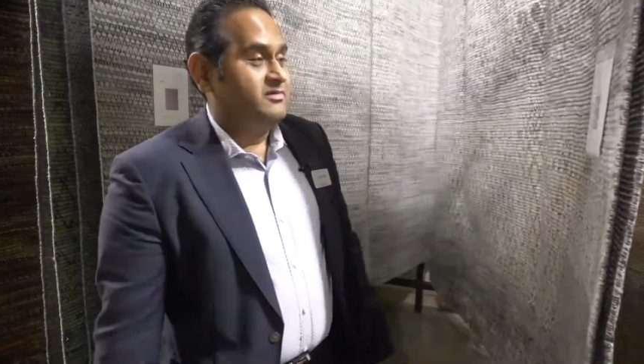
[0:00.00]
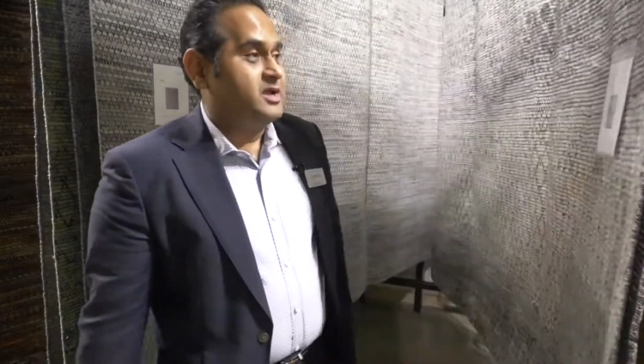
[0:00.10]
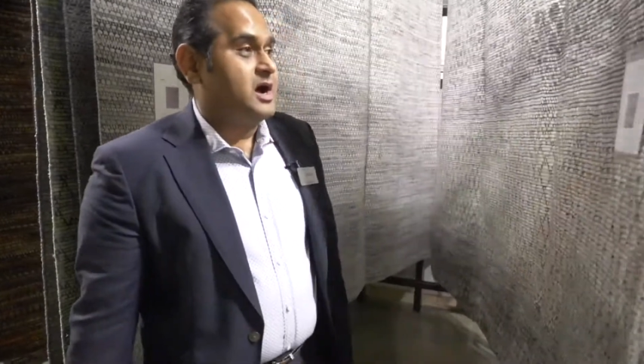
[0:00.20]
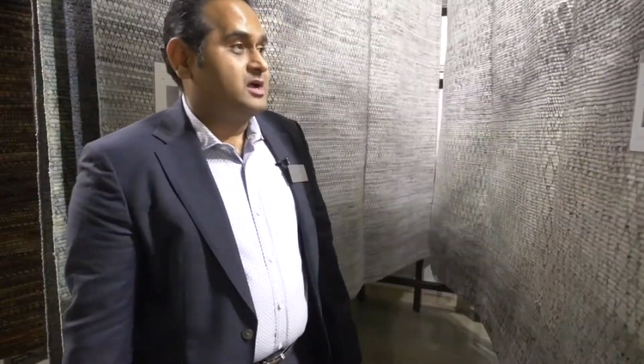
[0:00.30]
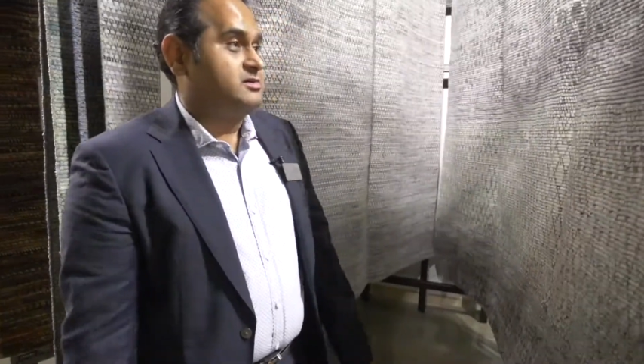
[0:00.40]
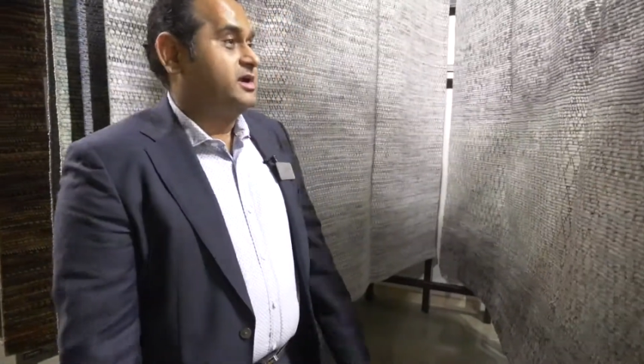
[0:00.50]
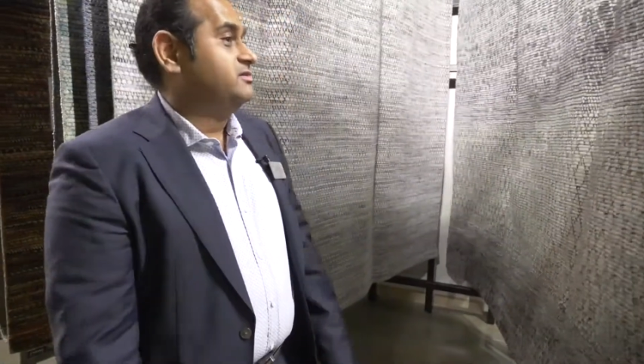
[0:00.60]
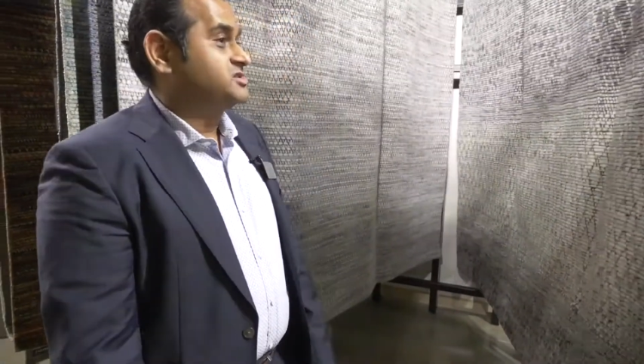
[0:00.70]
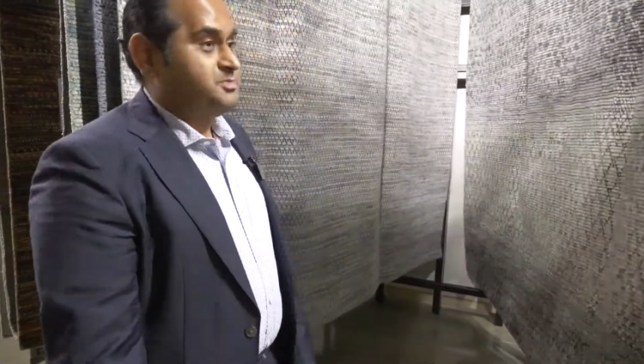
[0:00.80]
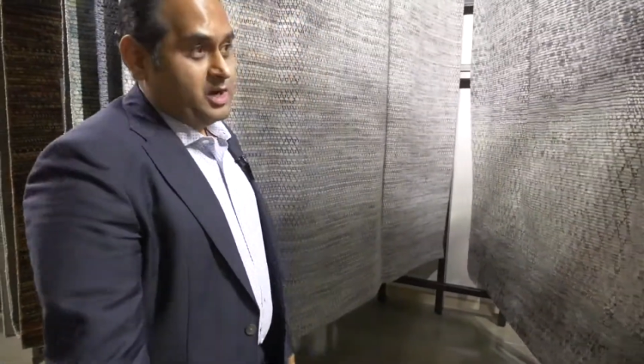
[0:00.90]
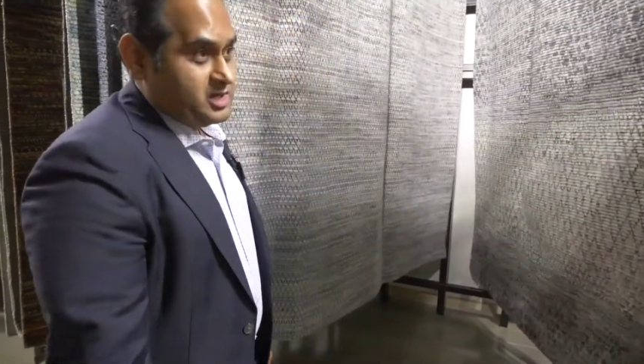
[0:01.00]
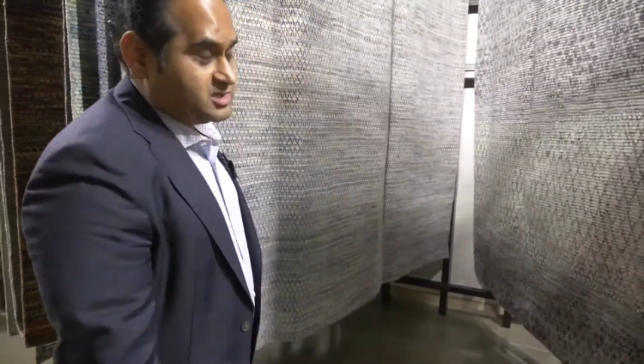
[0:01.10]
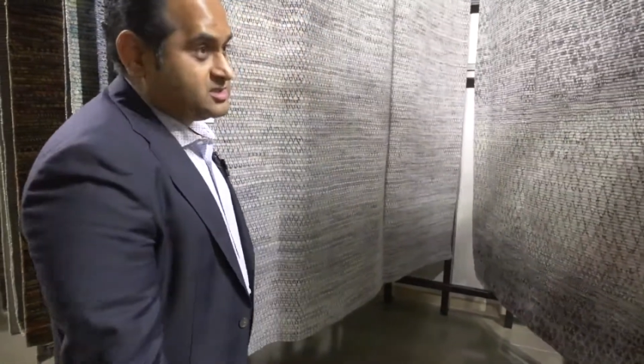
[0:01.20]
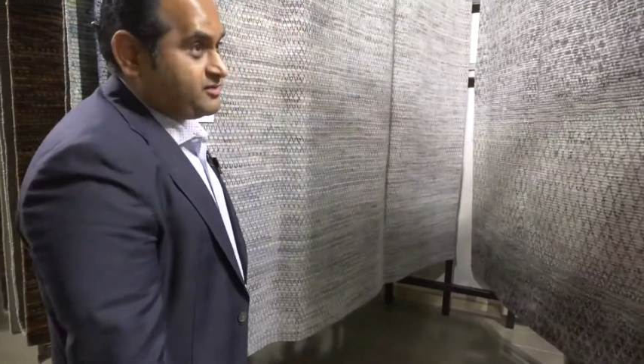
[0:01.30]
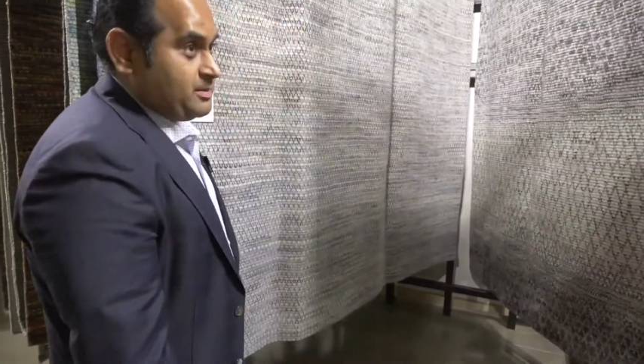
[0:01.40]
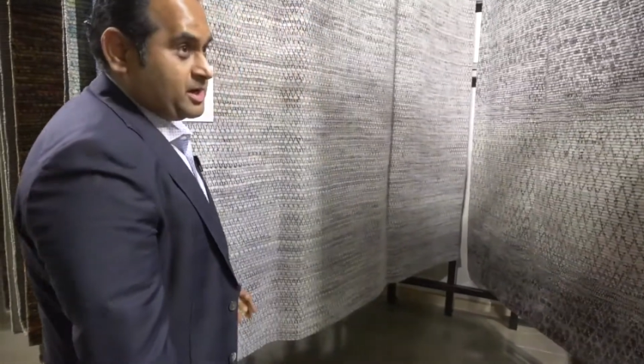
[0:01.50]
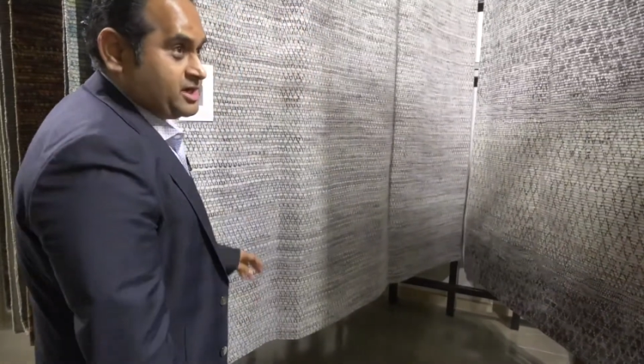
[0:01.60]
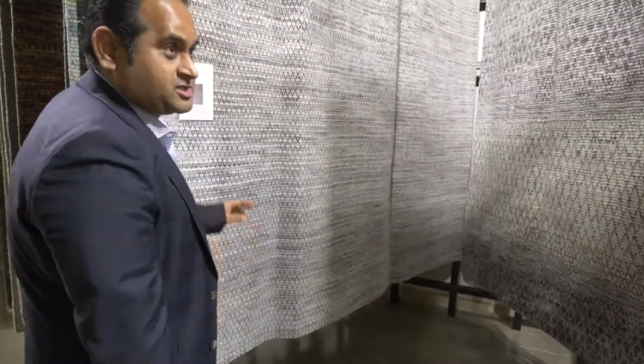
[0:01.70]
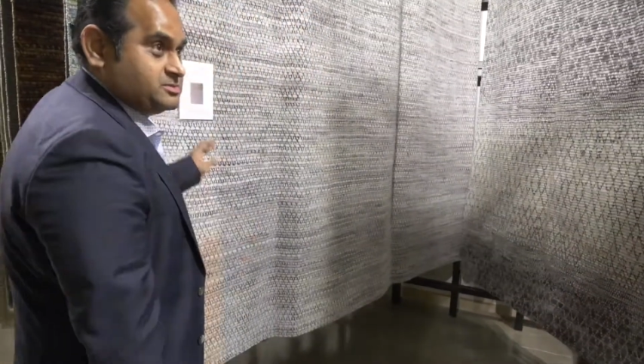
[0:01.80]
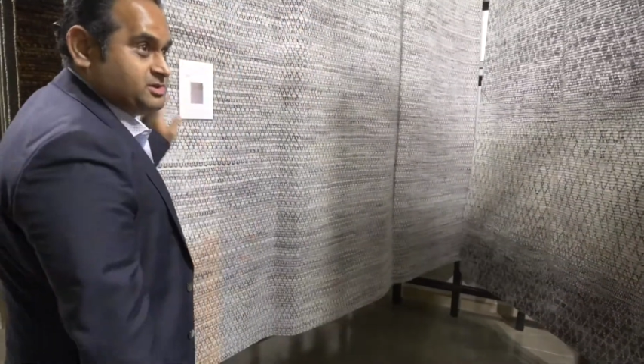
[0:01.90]
We got a great response from our
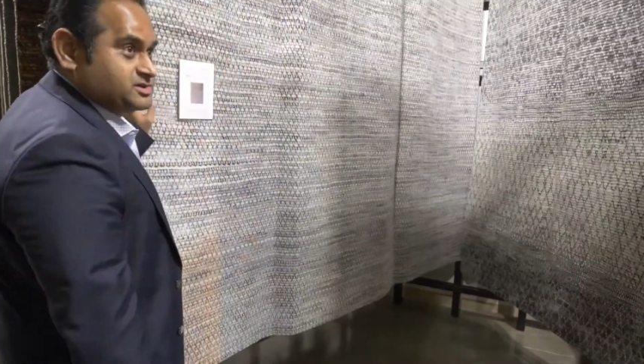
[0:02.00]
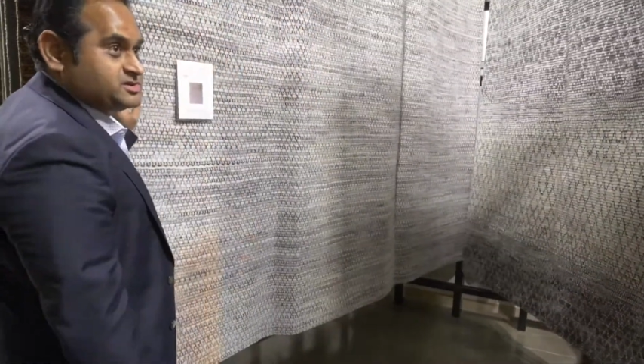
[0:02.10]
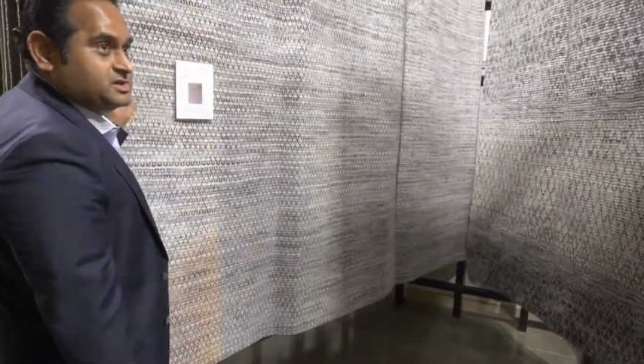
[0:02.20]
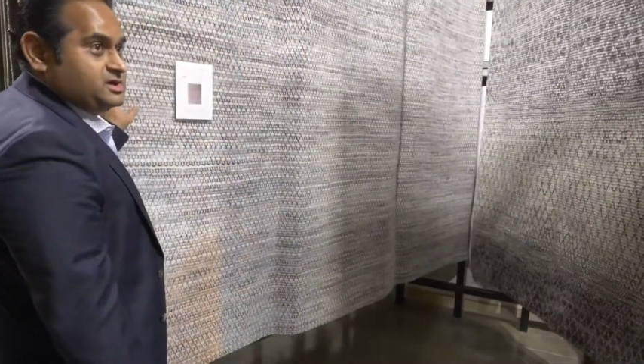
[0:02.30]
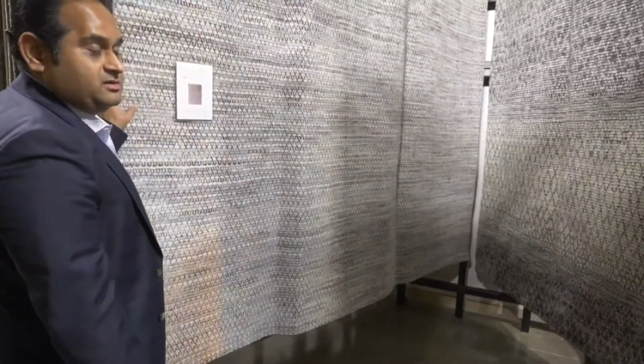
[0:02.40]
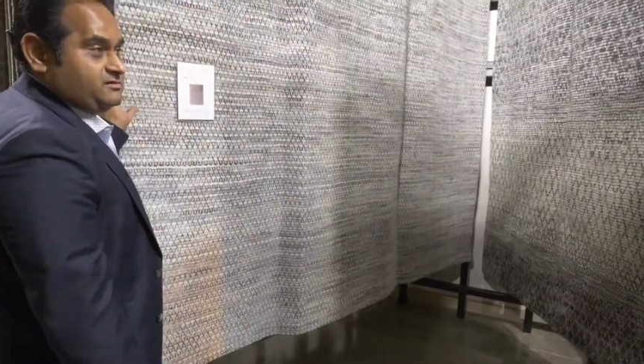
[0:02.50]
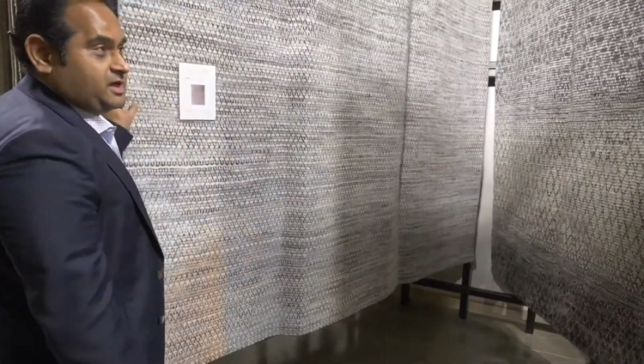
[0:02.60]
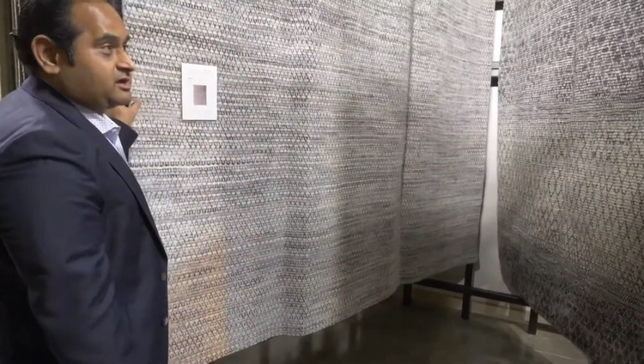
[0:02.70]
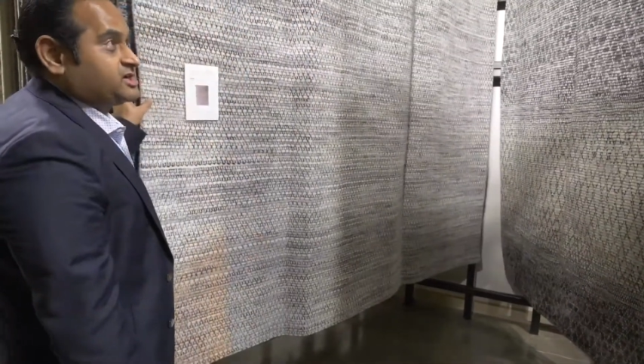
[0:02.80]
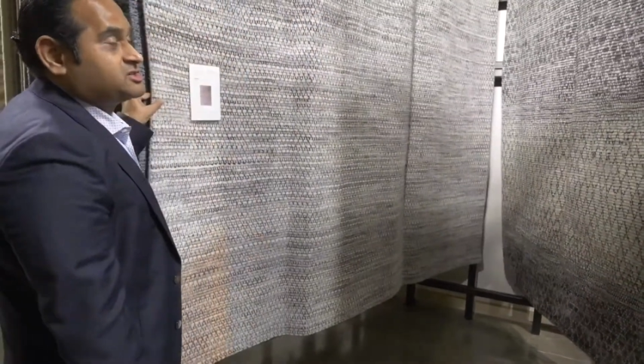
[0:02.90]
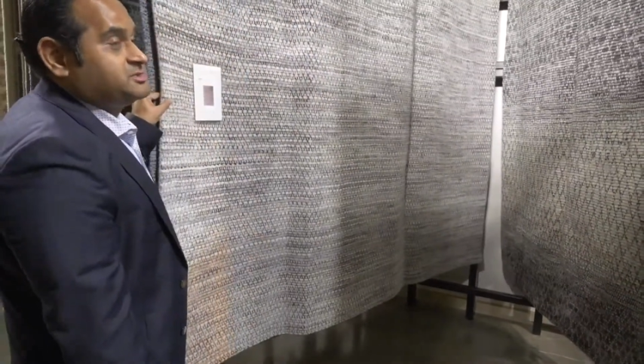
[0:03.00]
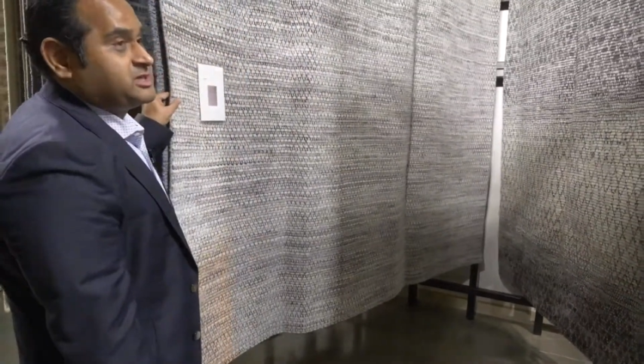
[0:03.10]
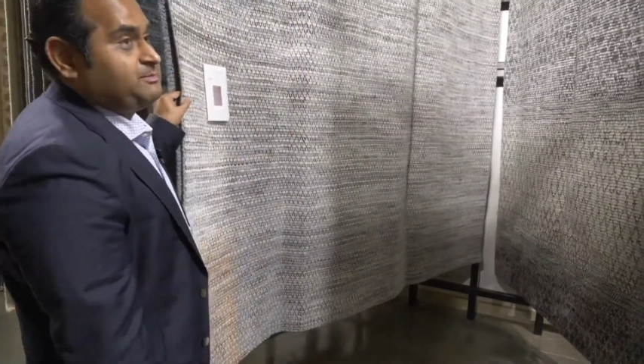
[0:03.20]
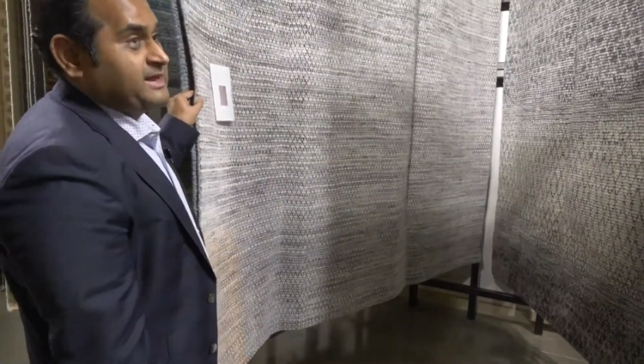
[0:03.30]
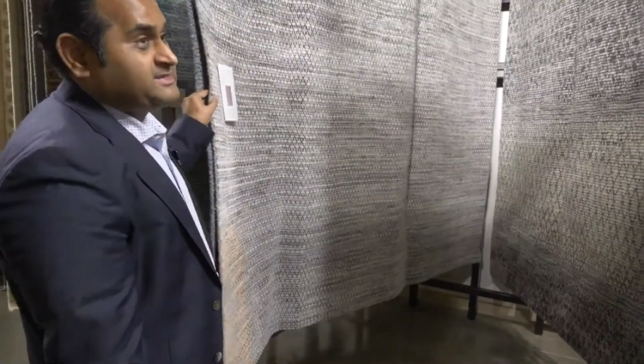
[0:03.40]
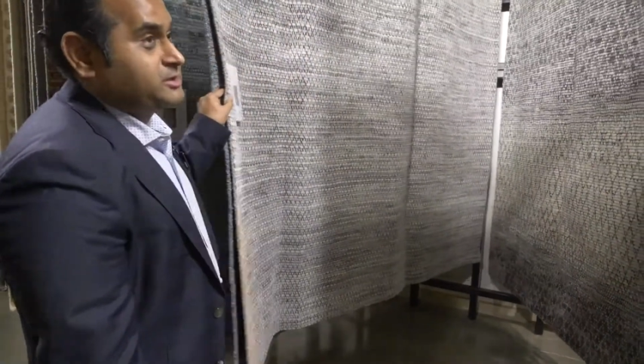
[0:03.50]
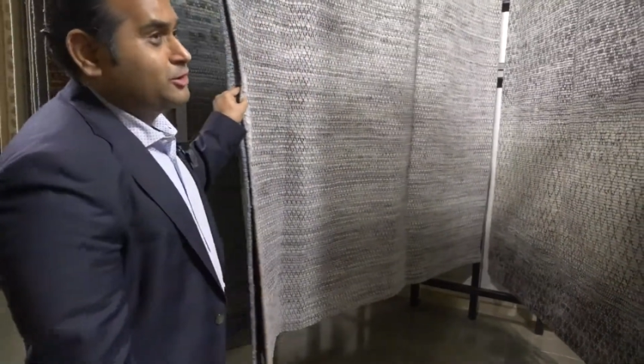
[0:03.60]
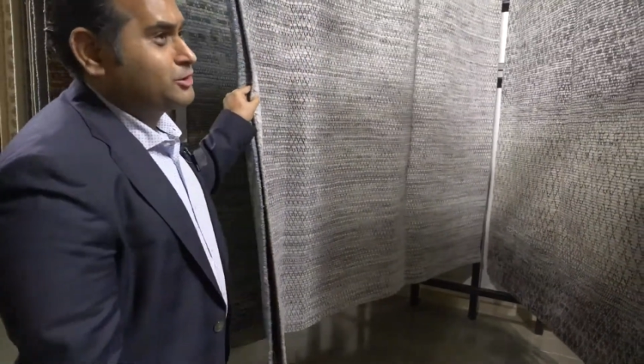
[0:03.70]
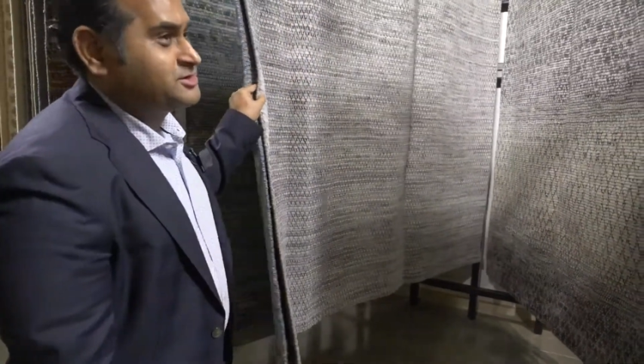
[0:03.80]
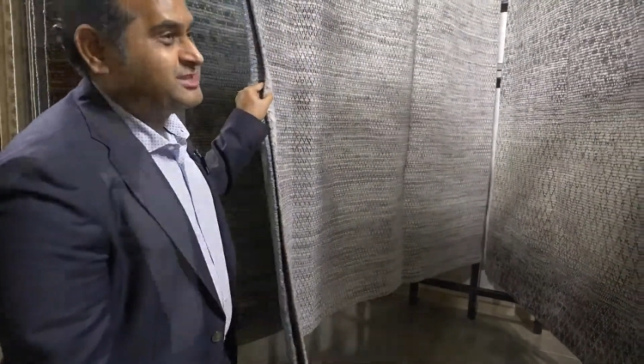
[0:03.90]
customers. Our customers are
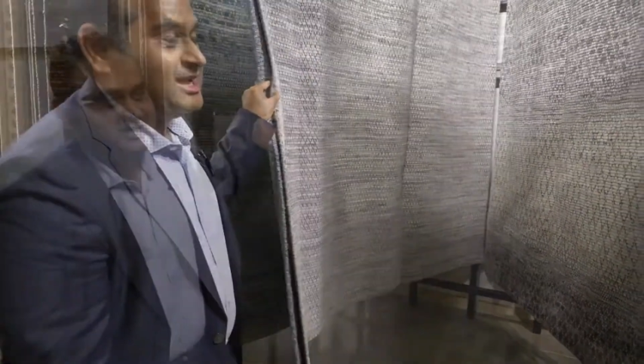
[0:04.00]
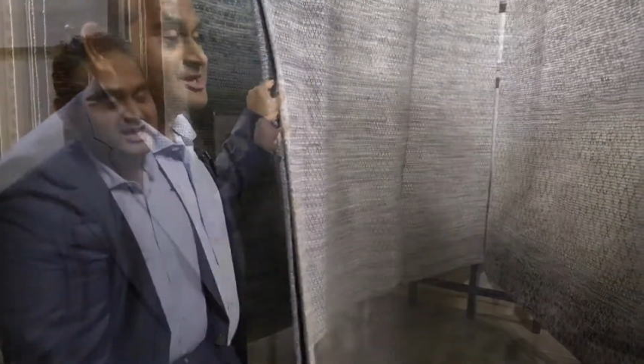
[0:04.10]
placing orders.